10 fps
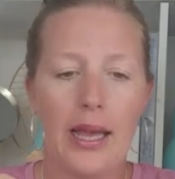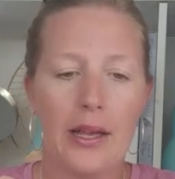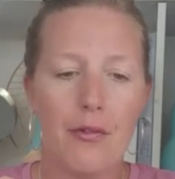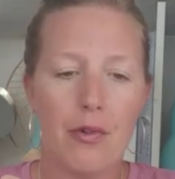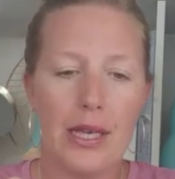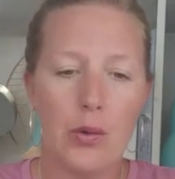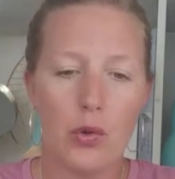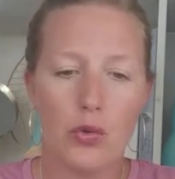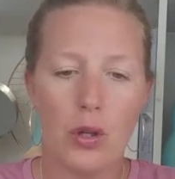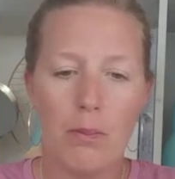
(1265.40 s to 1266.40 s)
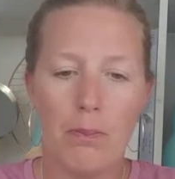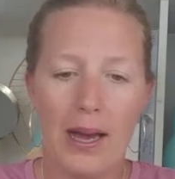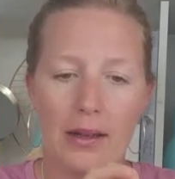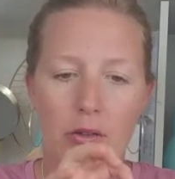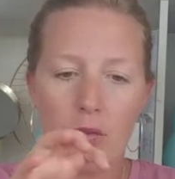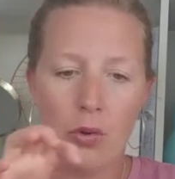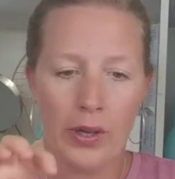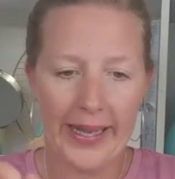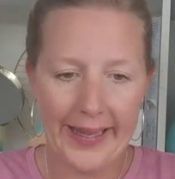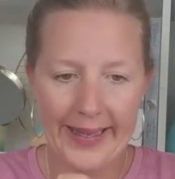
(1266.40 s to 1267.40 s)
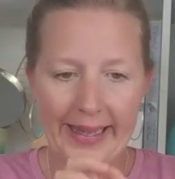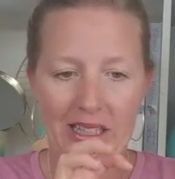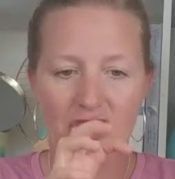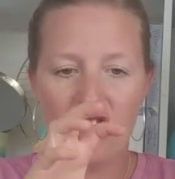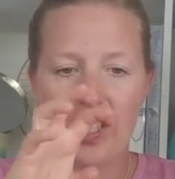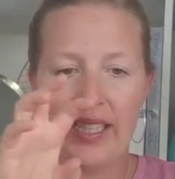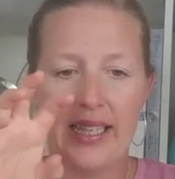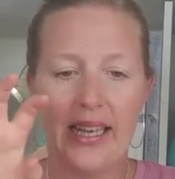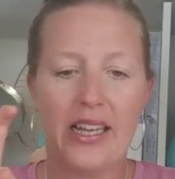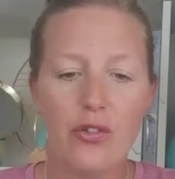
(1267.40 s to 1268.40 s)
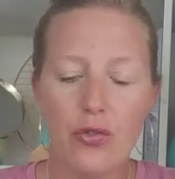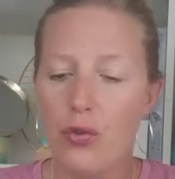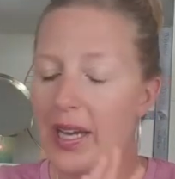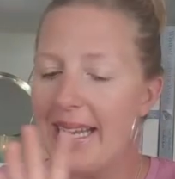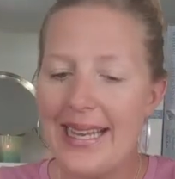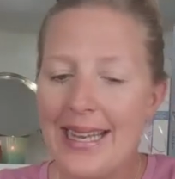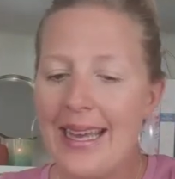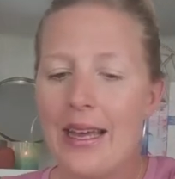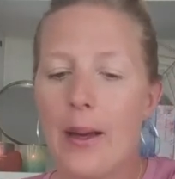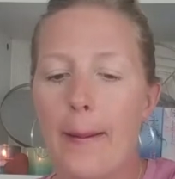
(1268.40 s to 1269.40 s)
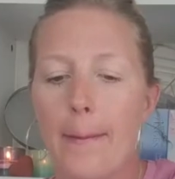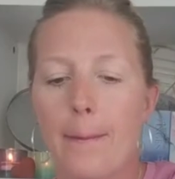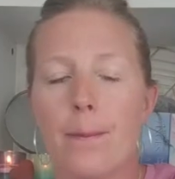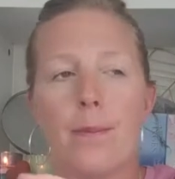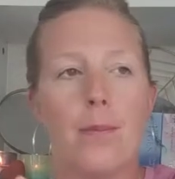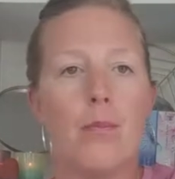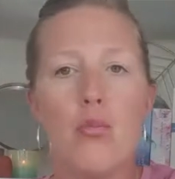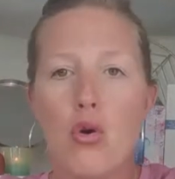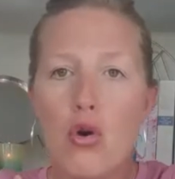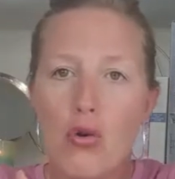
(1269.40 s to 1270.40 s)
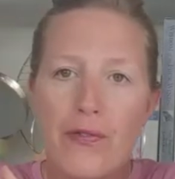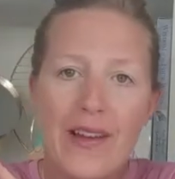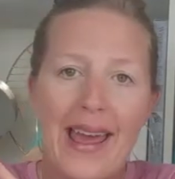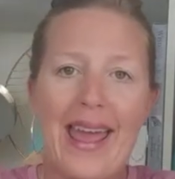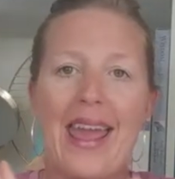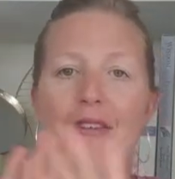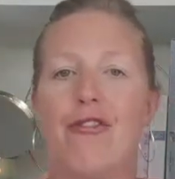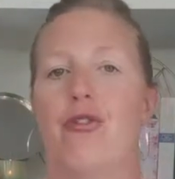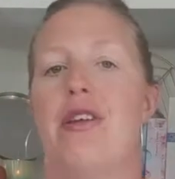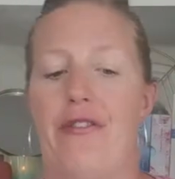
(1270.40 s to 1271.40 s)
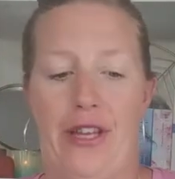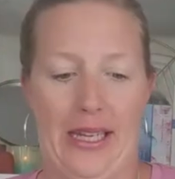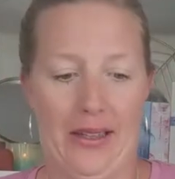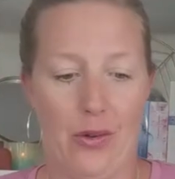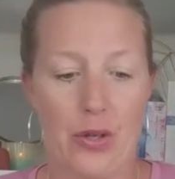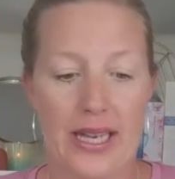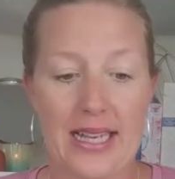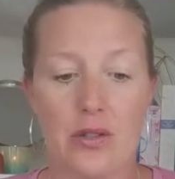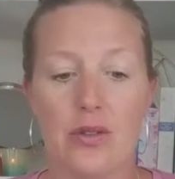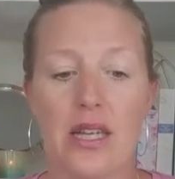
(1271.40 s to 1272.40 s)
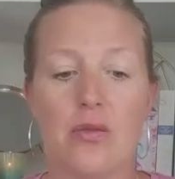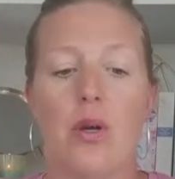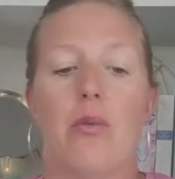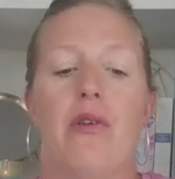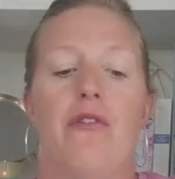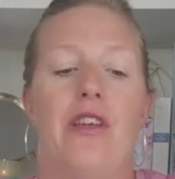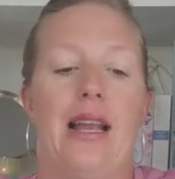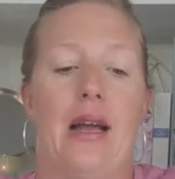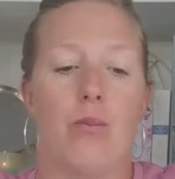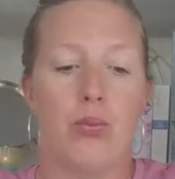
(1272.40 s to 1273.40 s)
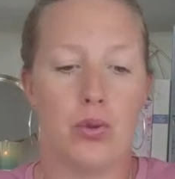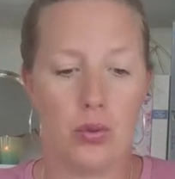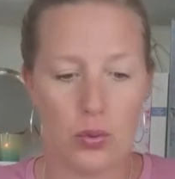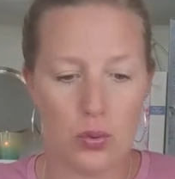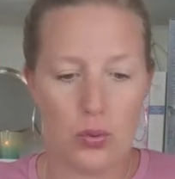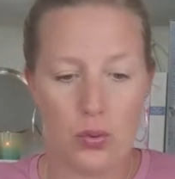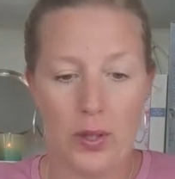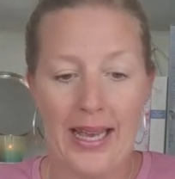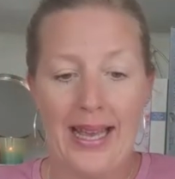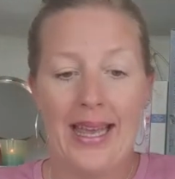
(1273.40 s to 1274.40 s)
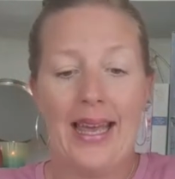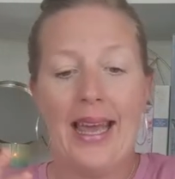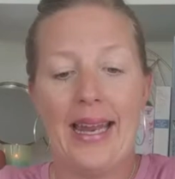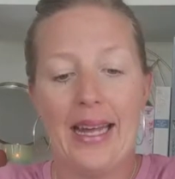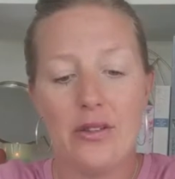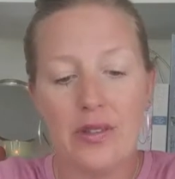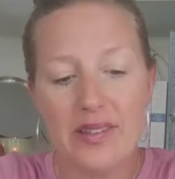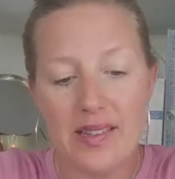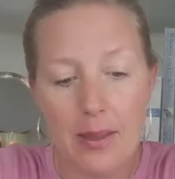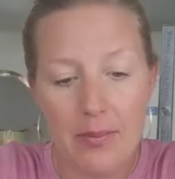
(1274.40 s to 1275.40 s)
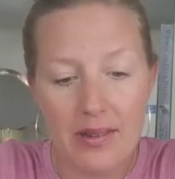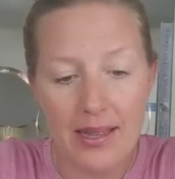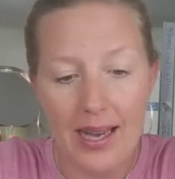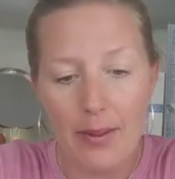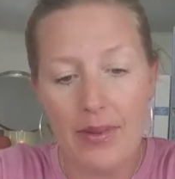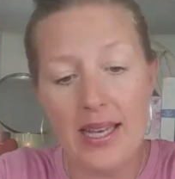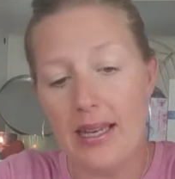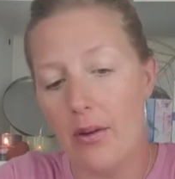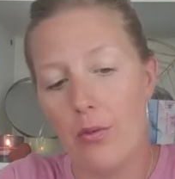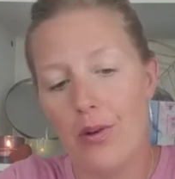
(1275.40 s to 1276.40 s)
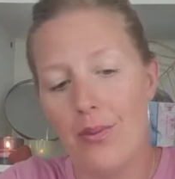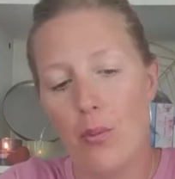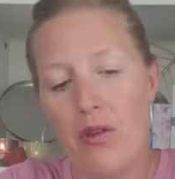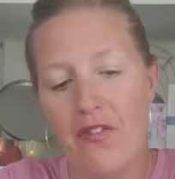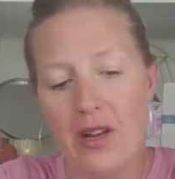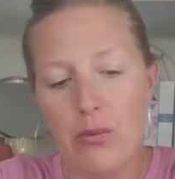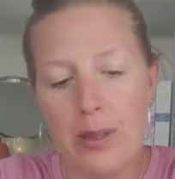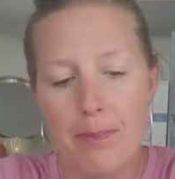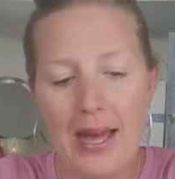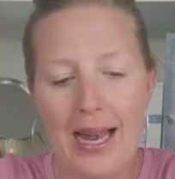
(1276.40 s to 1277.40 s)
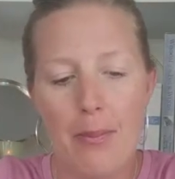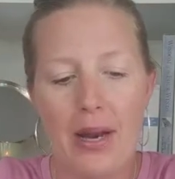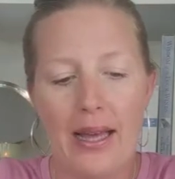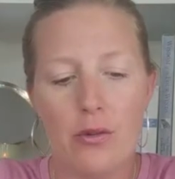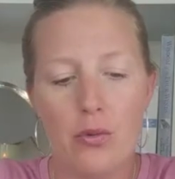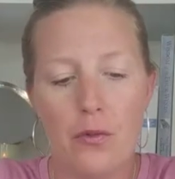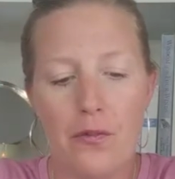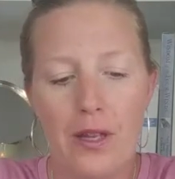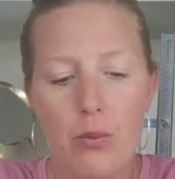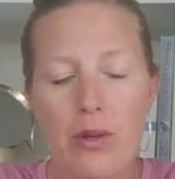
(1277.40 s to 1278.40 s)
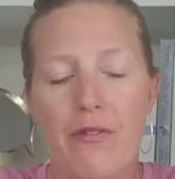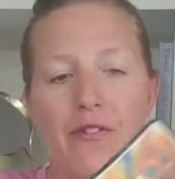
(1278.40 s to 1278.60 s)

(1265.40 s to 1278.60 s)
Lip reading: It really also impact on our energy. It really move everything. Okay, so that's where we feel like, and at the same time, yeah, we feel rebel, but I do feel